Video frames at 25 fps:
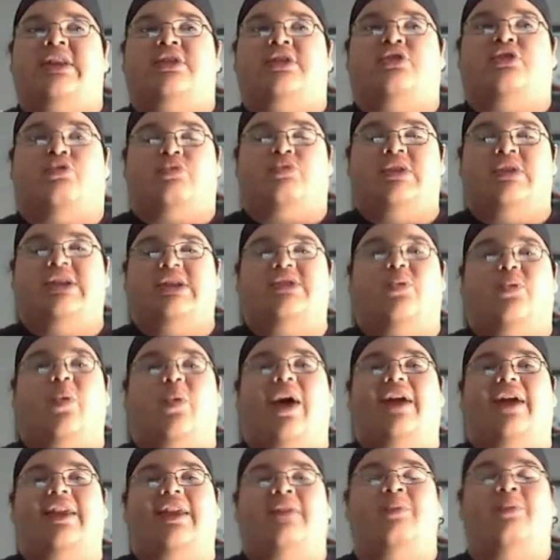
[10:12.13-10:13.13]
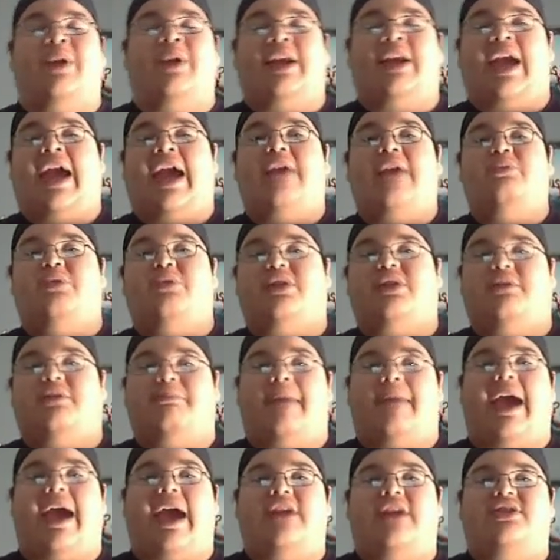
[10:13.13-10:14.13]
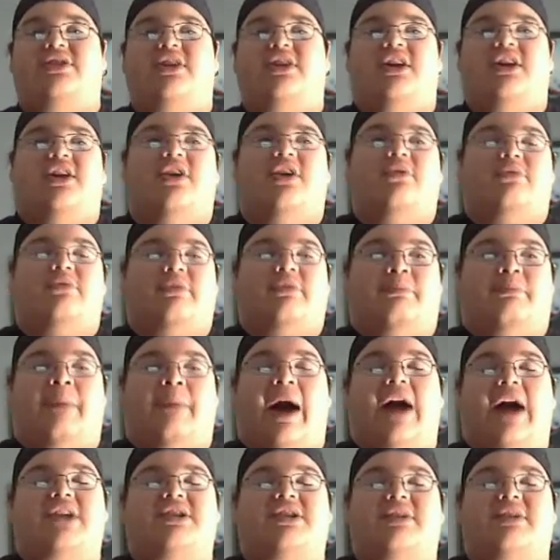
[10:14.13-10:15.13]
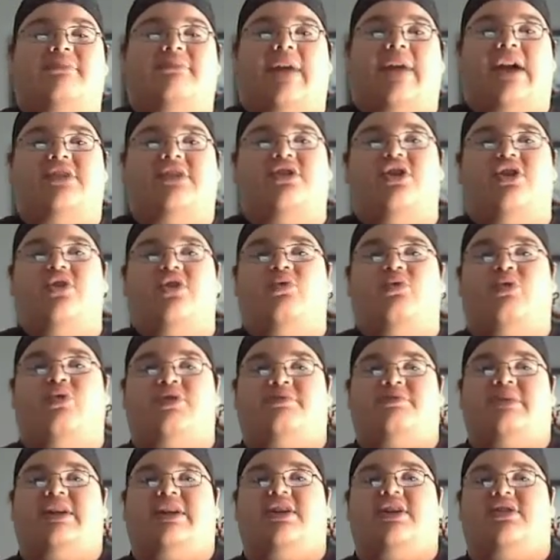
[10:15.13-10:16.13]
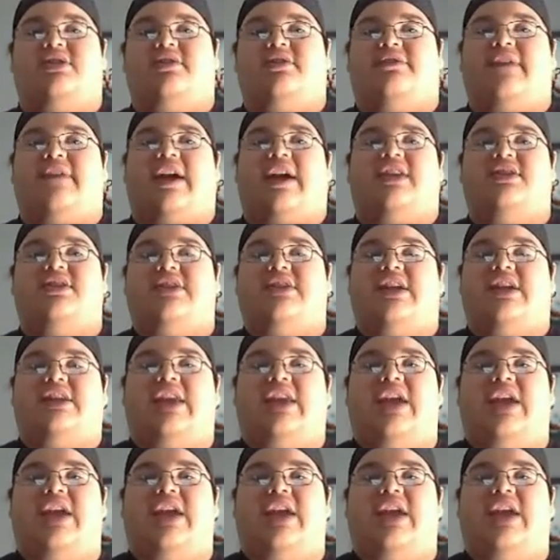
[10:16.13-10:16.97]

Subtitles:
the reason why they went ahead with the match, the boxing match, was because the fact is that